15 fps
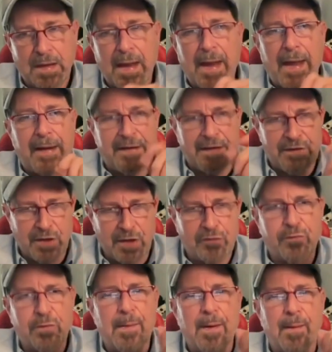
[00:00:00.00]
and he does
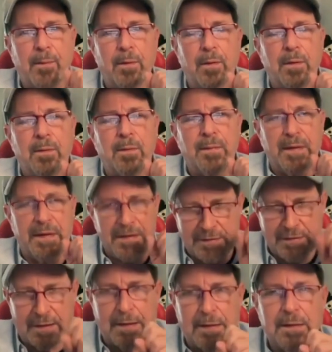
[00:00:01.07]
remember that he
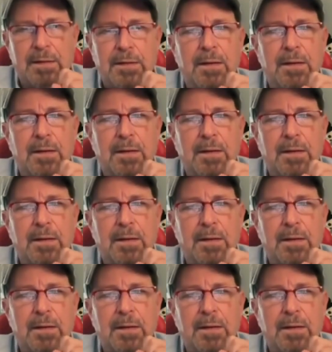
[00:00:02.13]
did it,